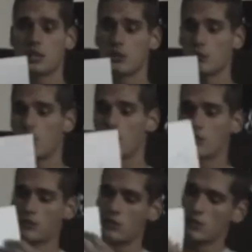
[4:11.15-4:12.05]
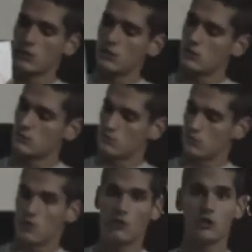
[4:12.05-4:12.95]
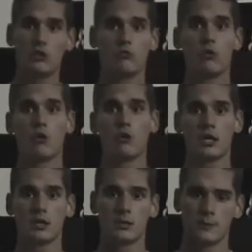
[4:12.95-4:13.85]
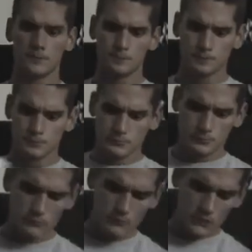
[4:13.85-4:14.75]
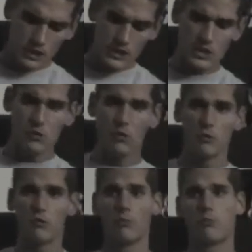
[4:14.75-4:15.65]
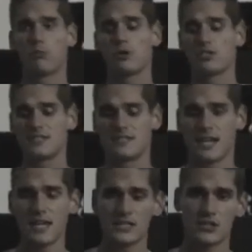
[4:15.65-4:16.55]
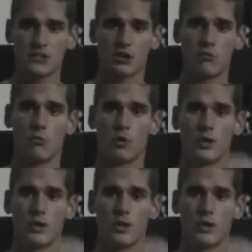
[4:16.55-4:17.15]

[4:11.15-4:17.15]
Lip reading: away these ones are eroded, it presents a more